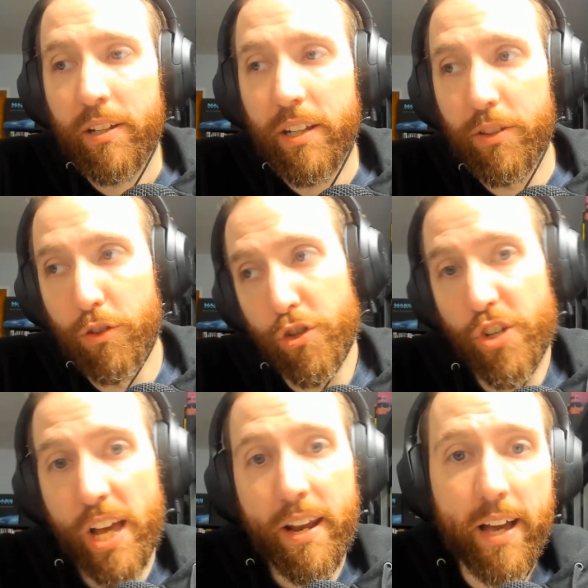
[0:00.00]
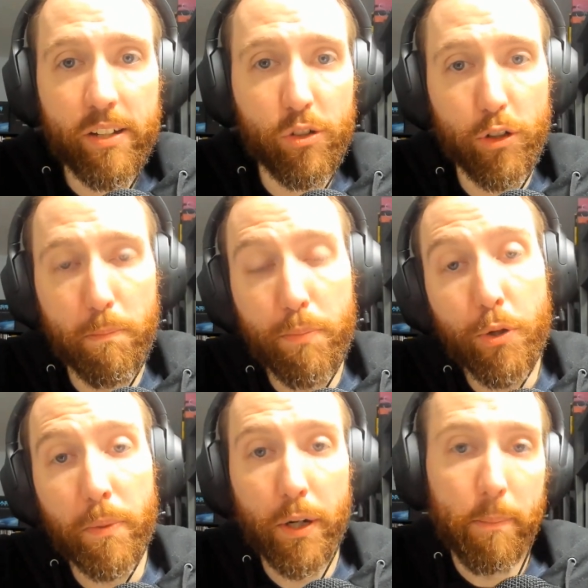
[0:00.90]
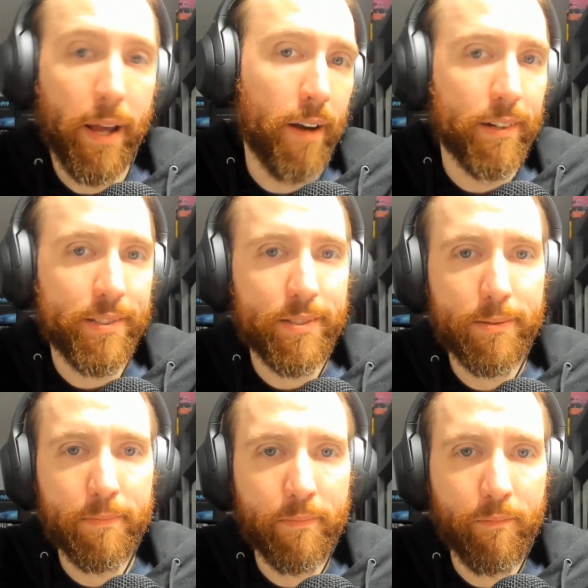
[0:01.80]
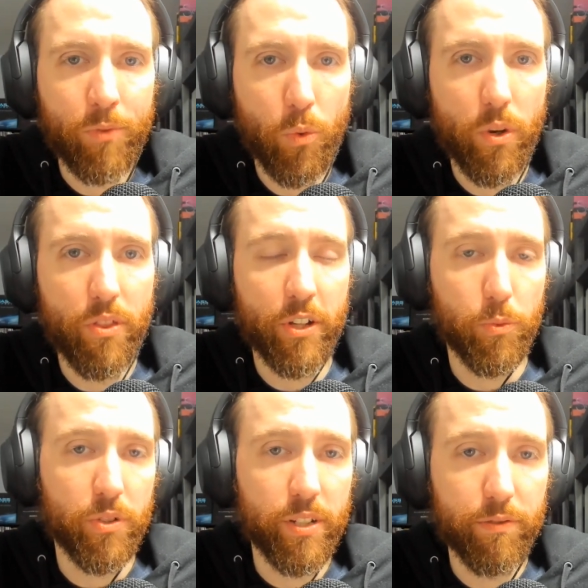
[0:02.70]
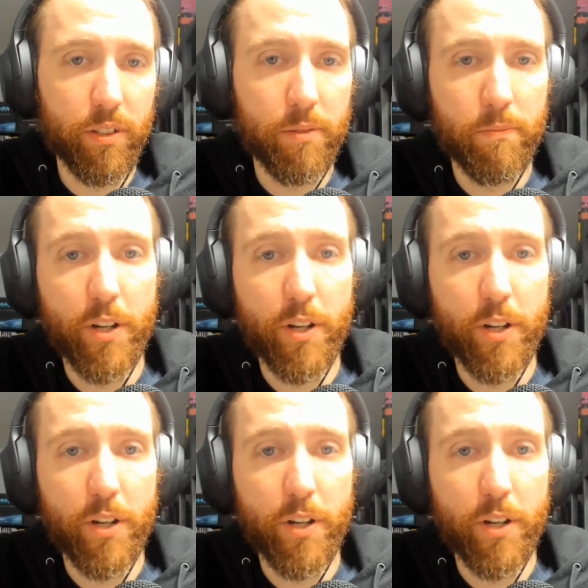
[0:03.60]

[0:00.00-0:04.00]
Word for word: either Gen X or boomer parents, where things were different.